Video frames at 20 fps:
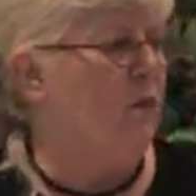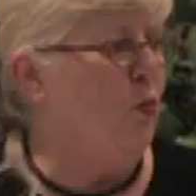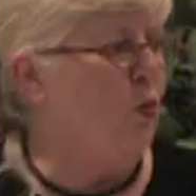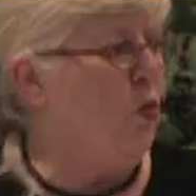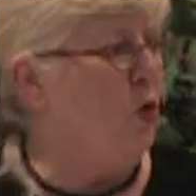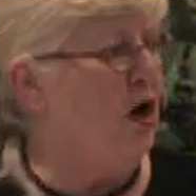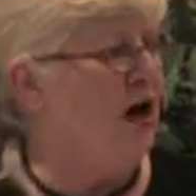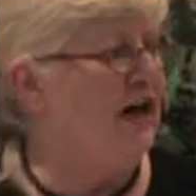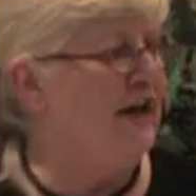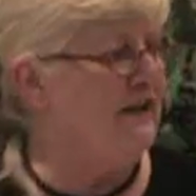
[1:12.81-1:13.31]

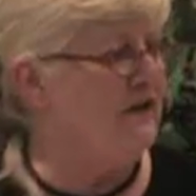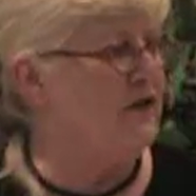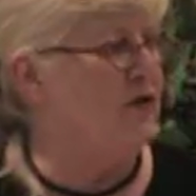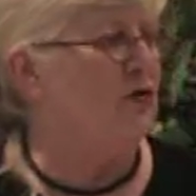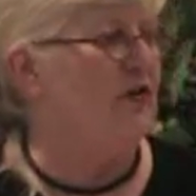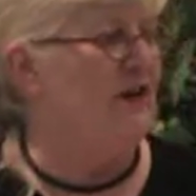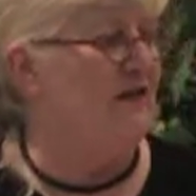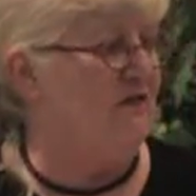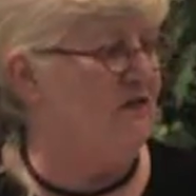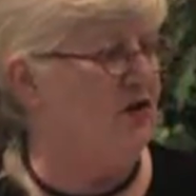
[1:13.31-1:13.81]
why
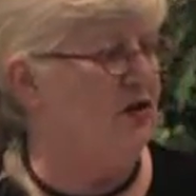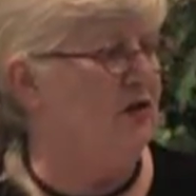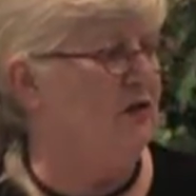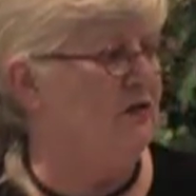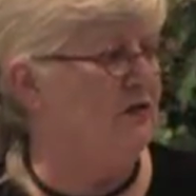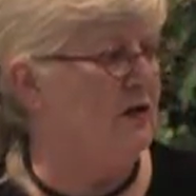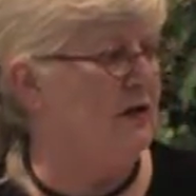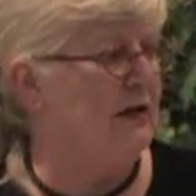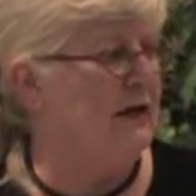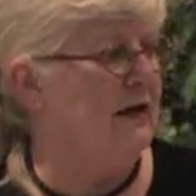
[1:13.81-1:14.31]
they're
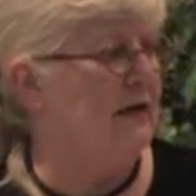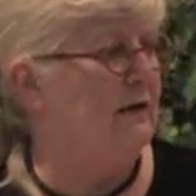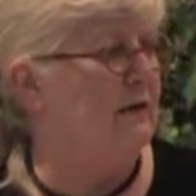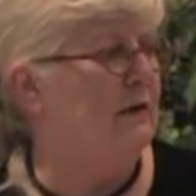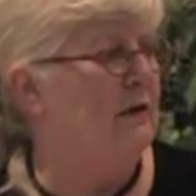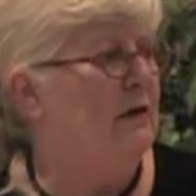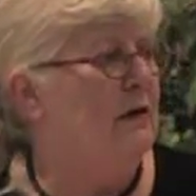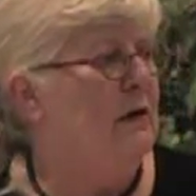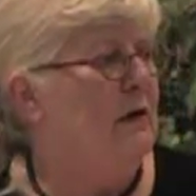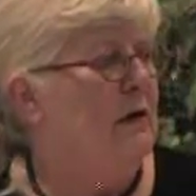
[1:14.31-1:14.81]
involved in that
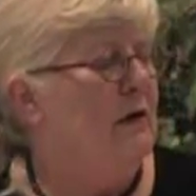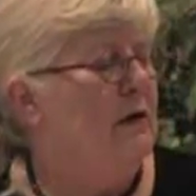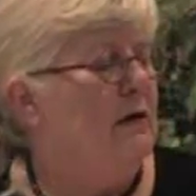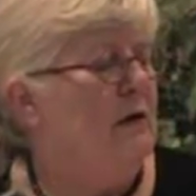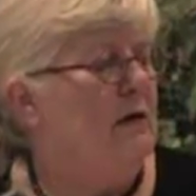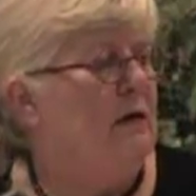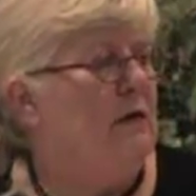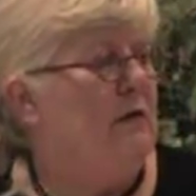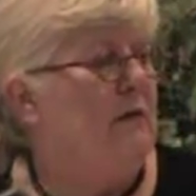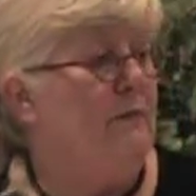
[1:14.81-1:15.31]

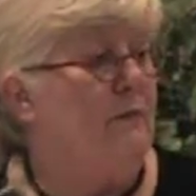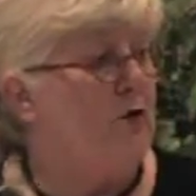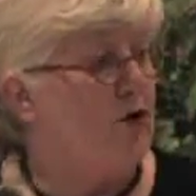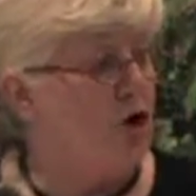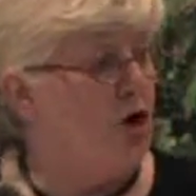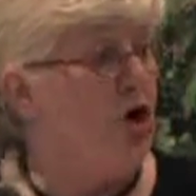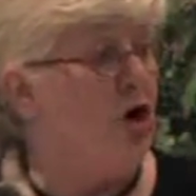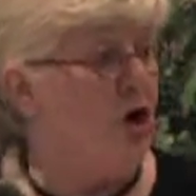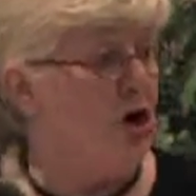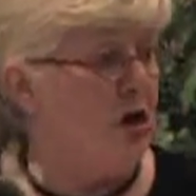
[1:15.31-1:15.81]

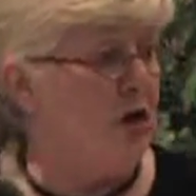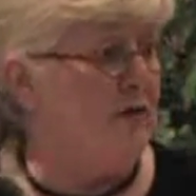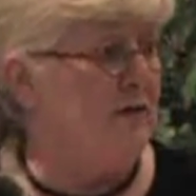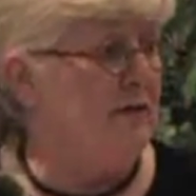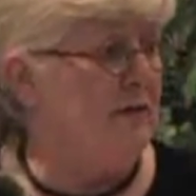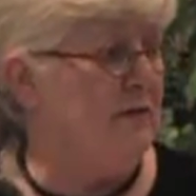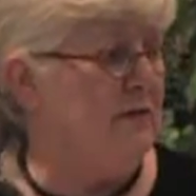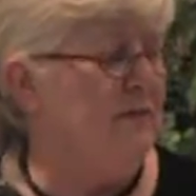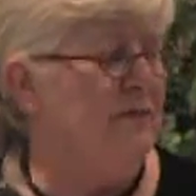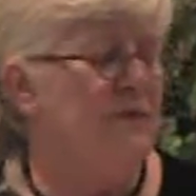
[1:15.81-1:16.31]

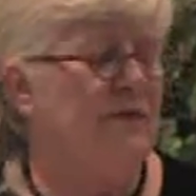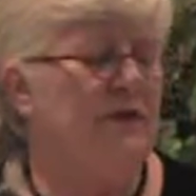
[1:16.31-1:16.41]
cause,